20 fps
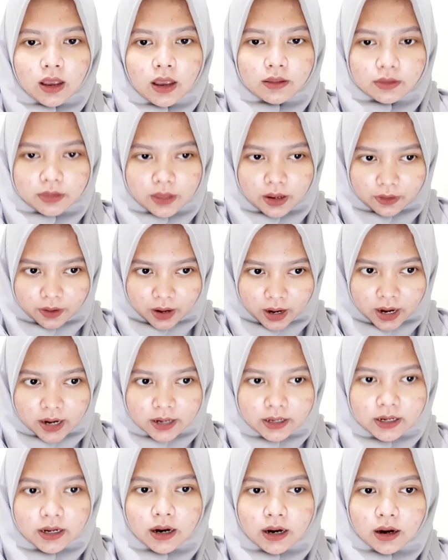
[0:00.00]
There are
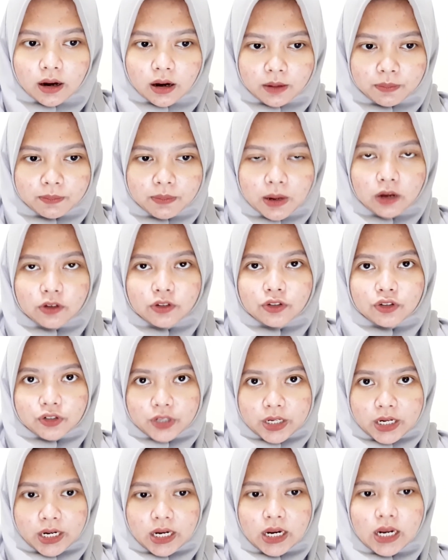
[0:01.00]
about
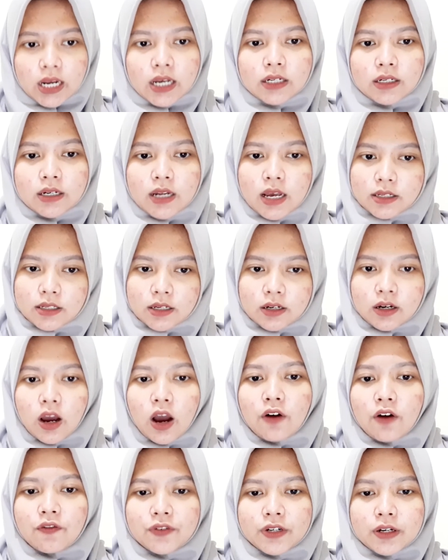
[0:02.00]
3 dozen
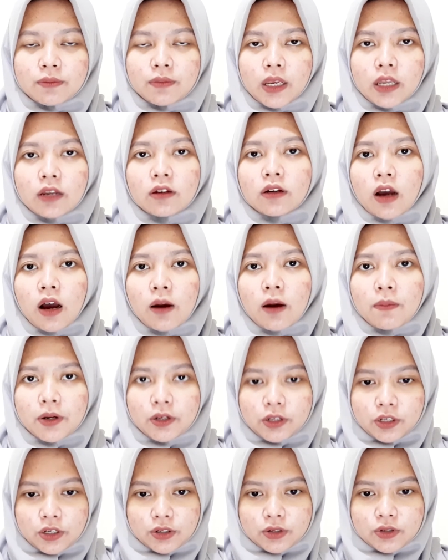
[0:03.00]
of them in common
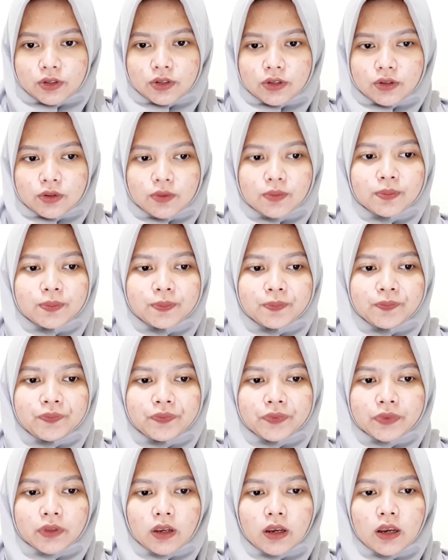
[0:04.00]
use.
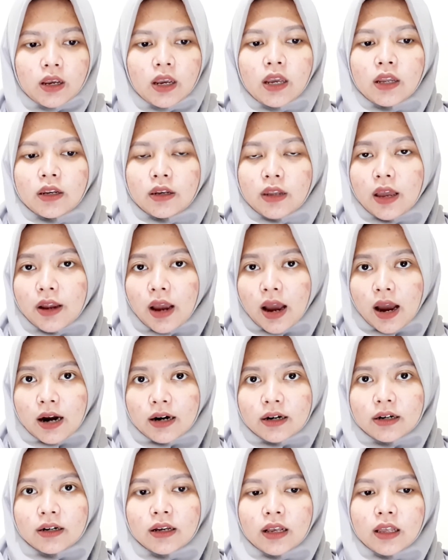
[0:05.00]
They
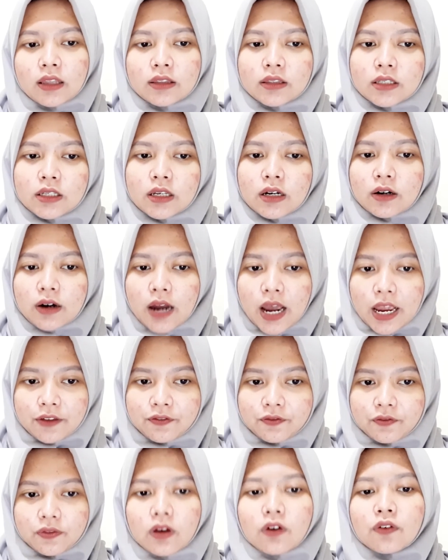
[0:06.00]
are derived
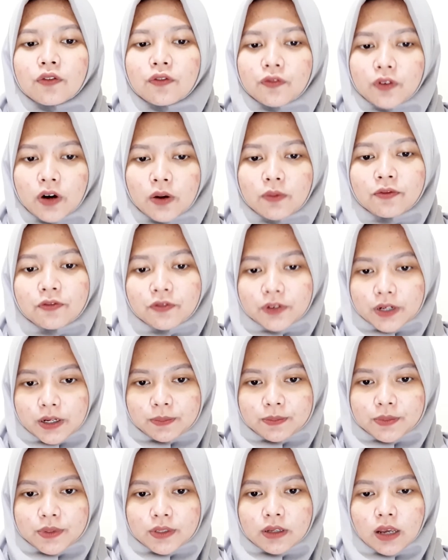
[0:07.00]
from
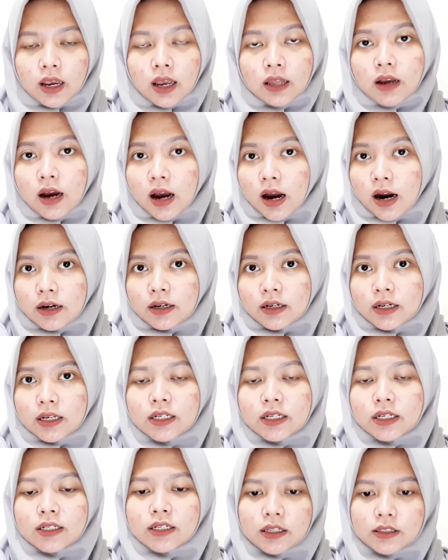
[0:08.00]
verbs and are
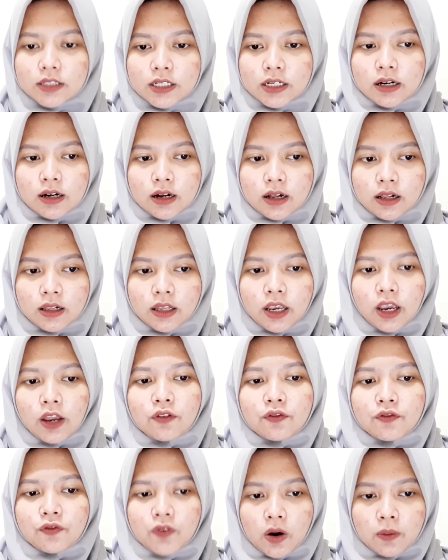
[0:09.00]
identical in
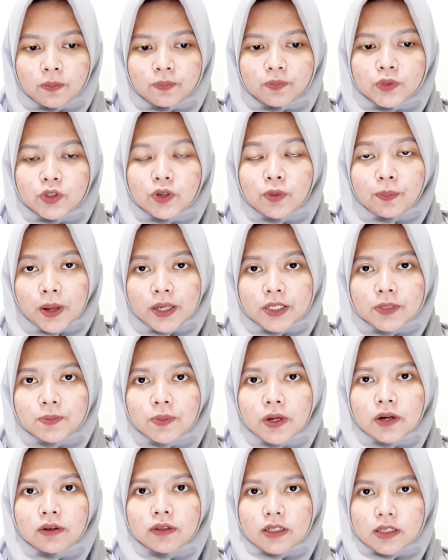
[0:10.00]
form to past
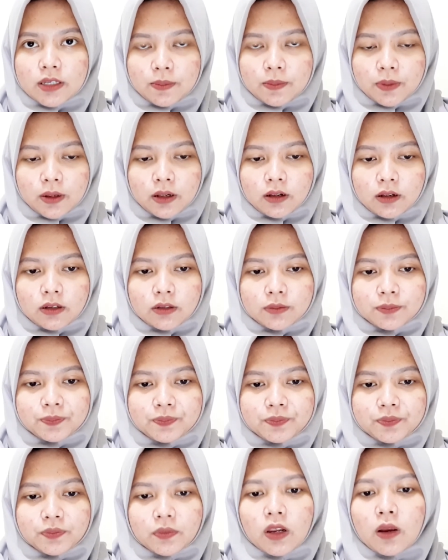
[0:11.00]
participle,
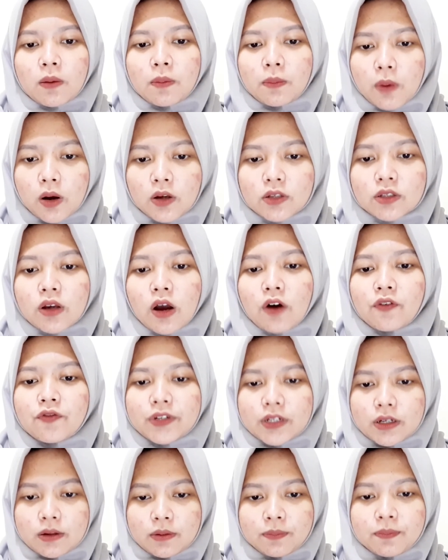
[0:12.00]
most of
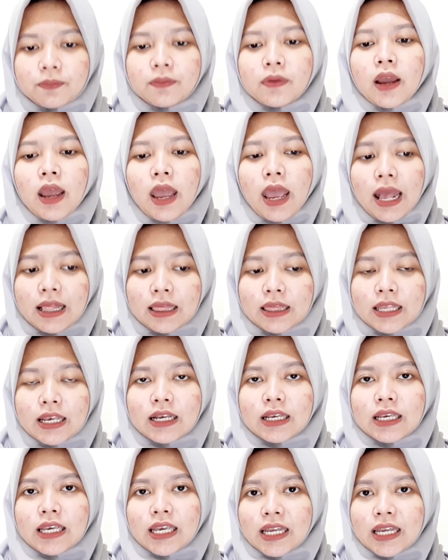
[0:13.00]
them ending
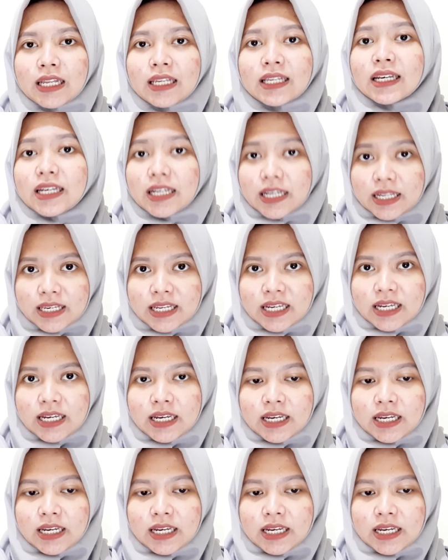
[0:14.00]
in ed.